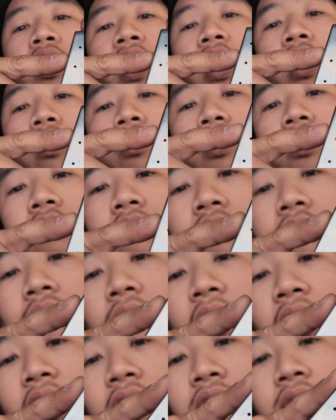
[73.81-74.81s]
count,
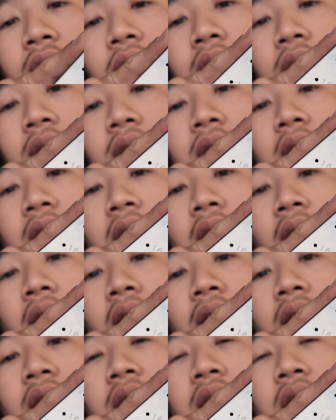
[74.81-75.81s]
as you can see
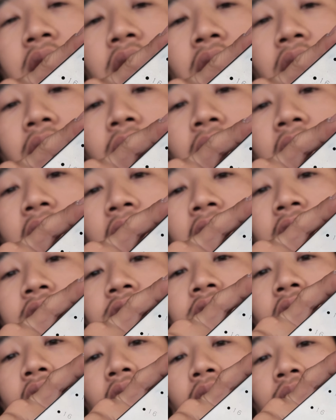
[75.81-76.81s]
here.
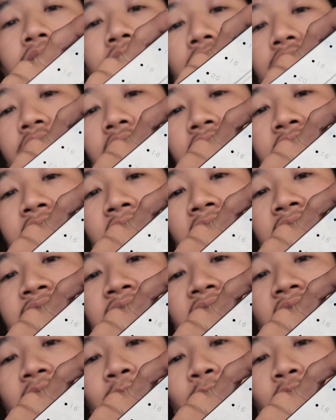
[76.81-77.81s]
So just an
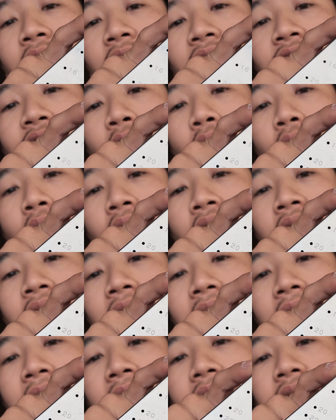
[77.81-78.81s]
example: 4,
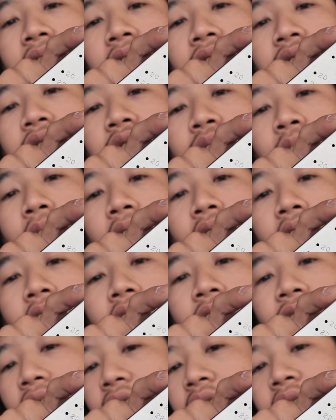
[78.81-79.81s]
8,
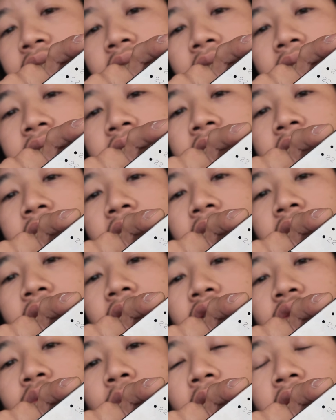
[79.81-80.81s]
12, 16,
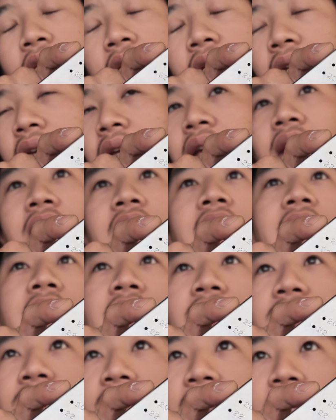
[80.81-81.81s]
20,
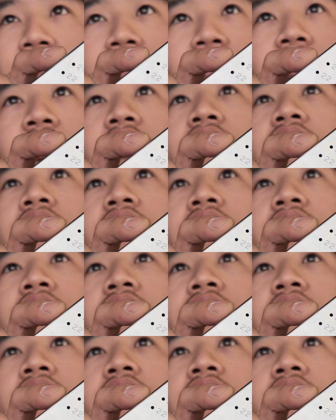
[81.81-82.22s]
and then